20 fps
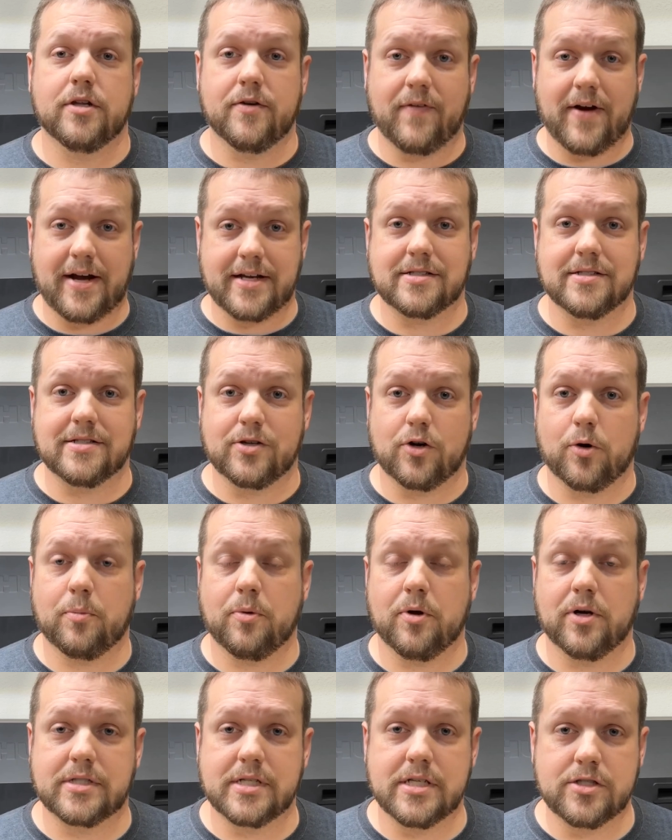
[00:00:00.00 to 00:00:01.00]
devices that are
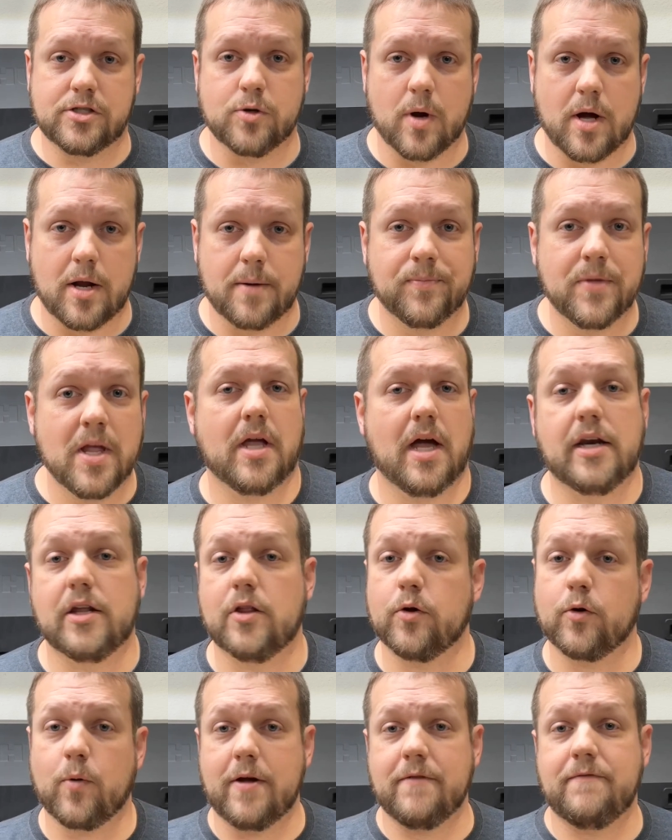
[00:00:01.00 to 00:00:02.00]
plugged into it.
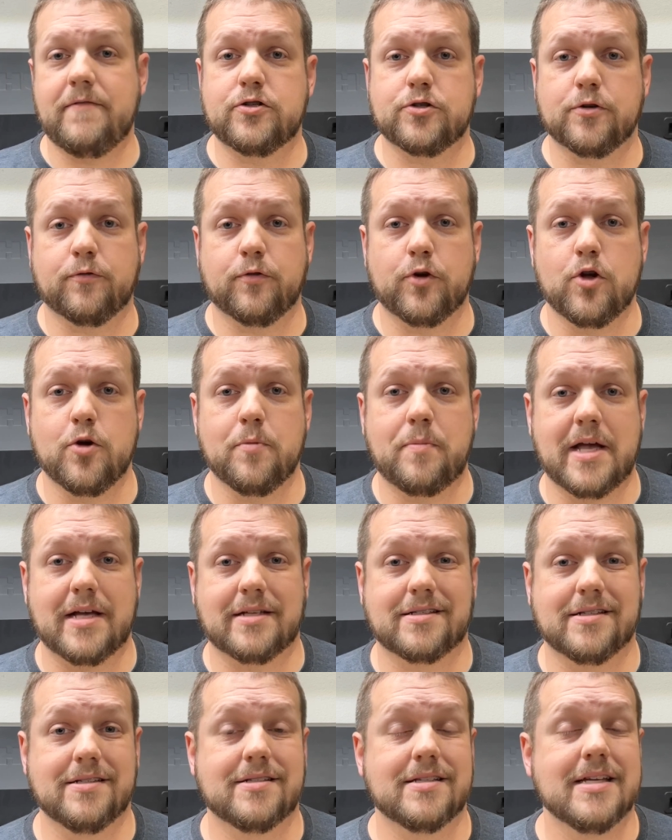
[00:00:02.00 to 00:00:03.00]
Another great feature for
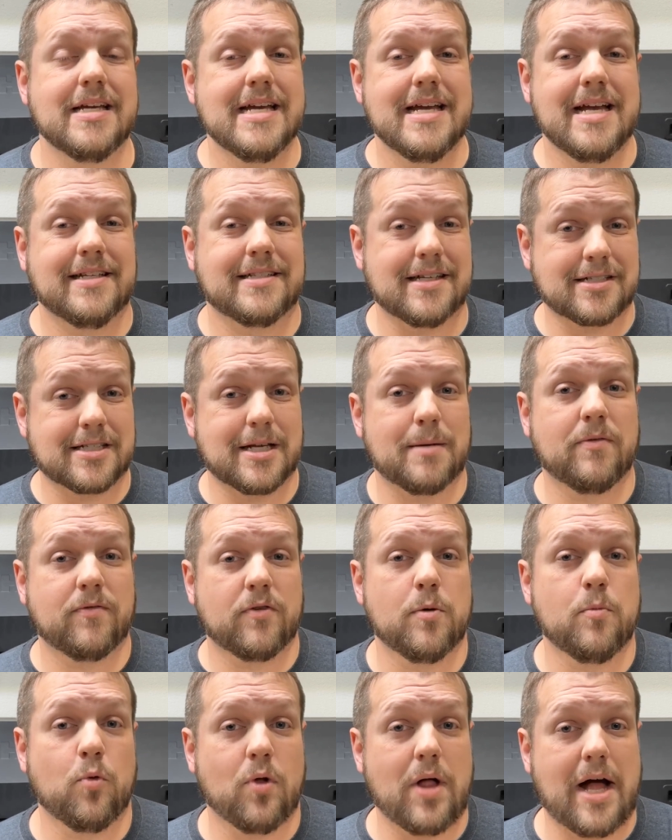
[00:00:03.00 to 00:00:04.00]
UPSs is that some of
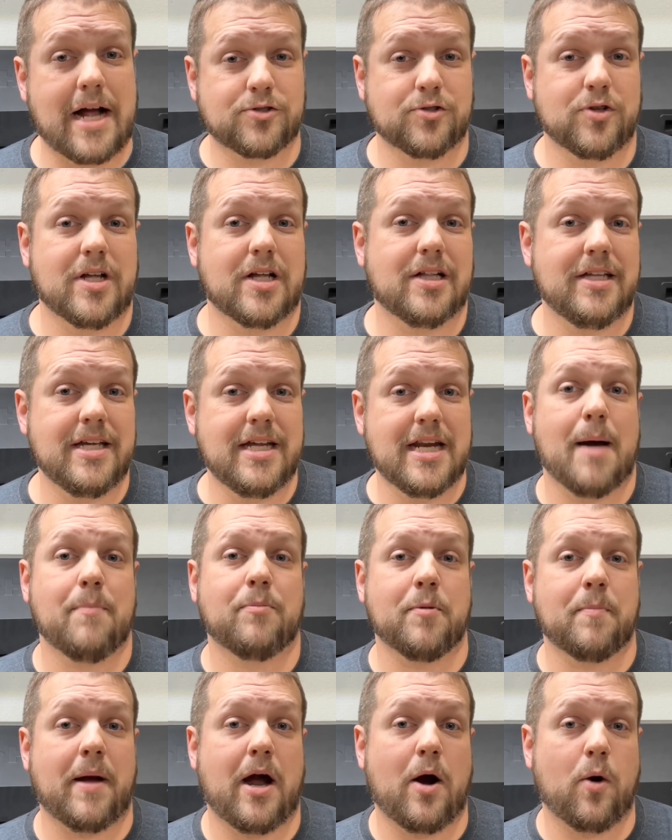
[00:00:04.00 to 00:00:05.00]
them will actually clean up
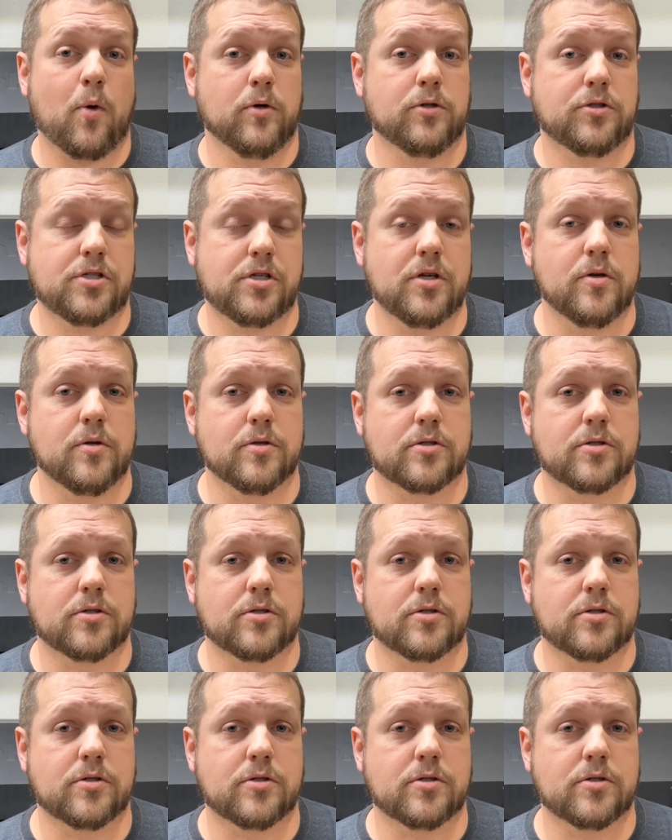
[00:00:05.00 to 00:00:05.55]
the power too.